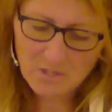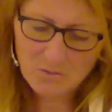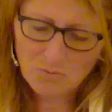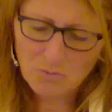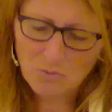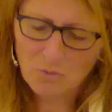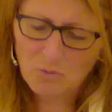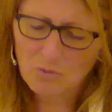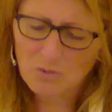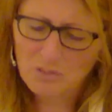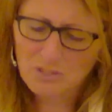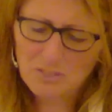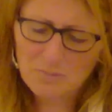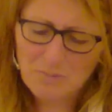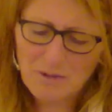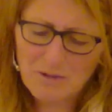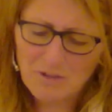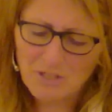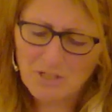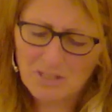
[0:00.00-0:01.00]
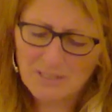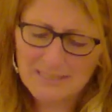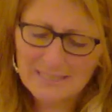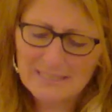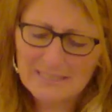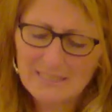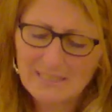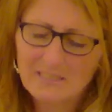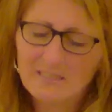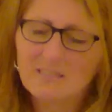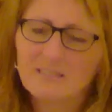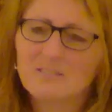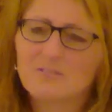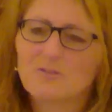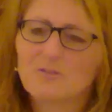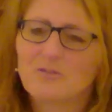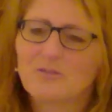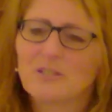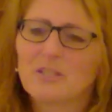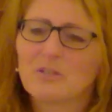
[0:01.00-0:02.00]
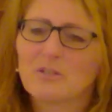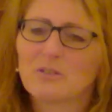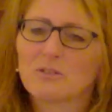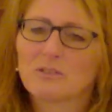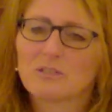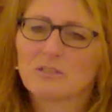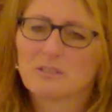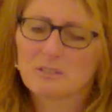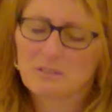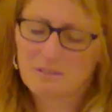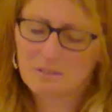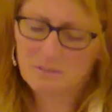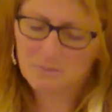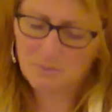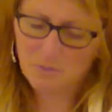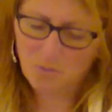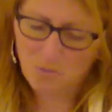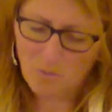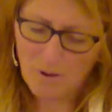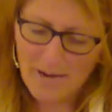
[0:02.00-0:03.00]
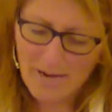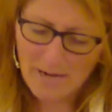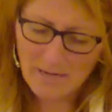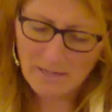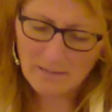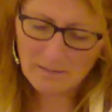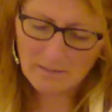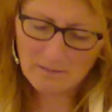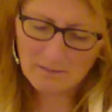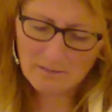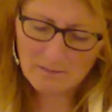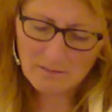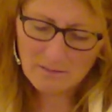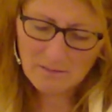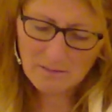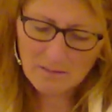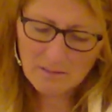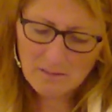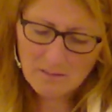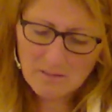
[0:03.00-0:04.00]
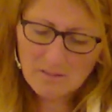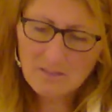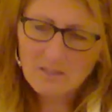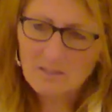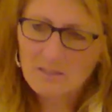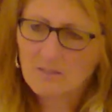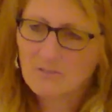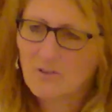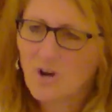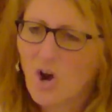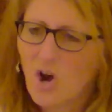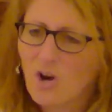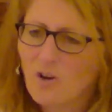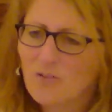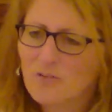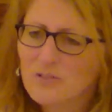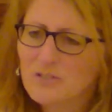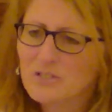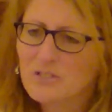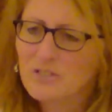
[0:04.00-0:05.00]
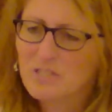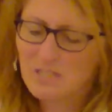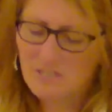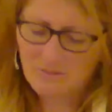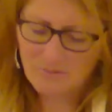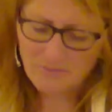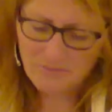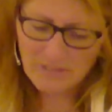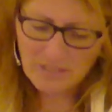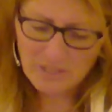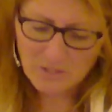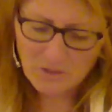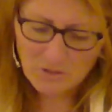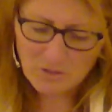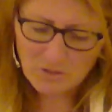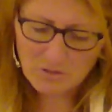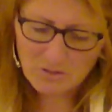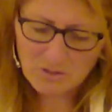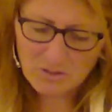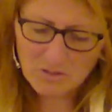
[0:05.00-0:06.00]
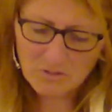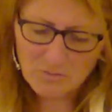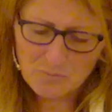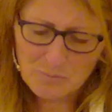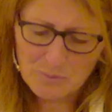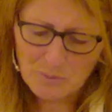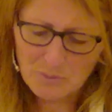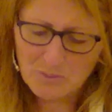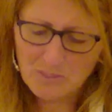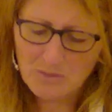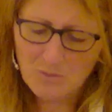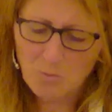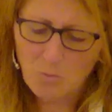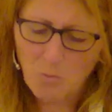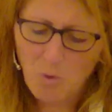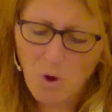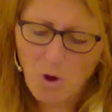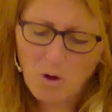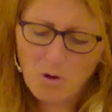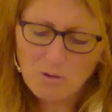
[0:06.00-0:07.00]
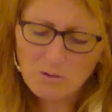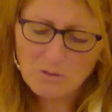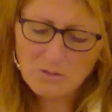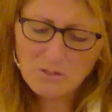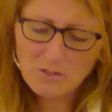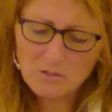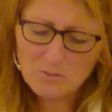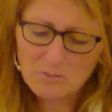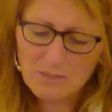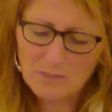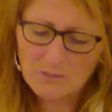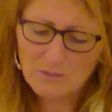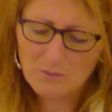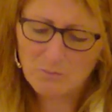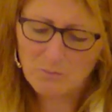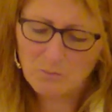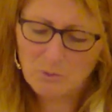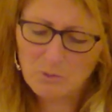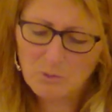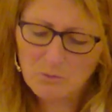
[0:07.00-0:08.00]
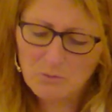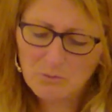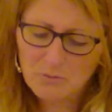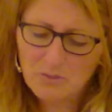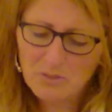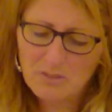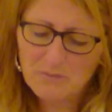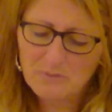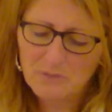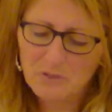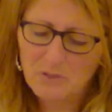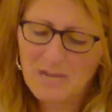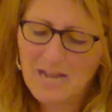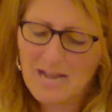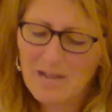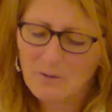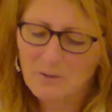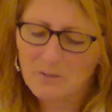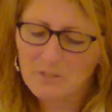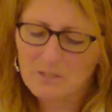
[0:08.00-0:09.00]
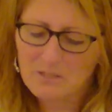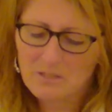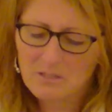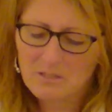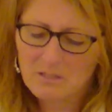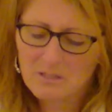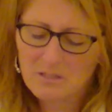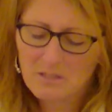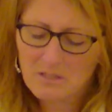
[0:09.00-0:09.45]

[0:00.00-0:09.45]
Rules about gleaning in fields of grain, of harvesting vineyards, of building walls around the roof of your house.